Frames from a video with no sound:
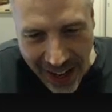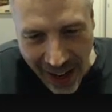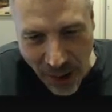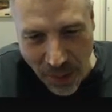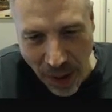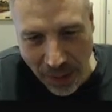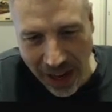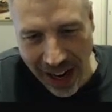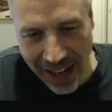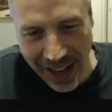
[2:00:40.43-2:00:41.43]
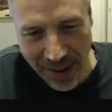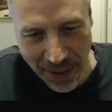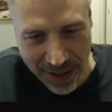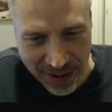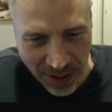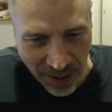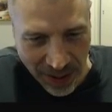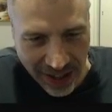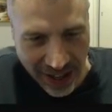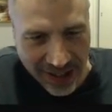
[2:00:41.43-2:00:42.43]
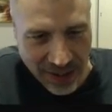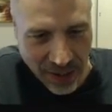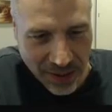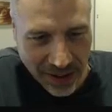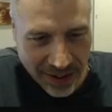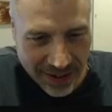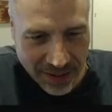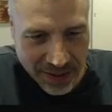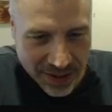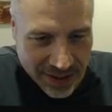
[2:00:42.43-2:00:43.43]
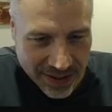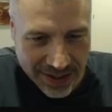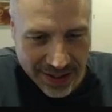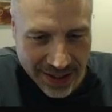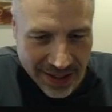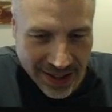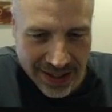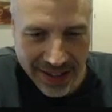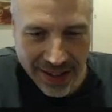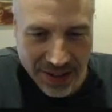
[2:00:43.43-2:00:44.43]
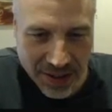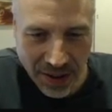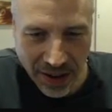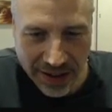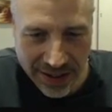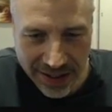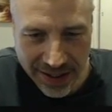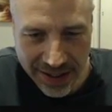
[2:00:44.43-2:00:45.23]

I'll probably highlight my story that I told because it was crazy.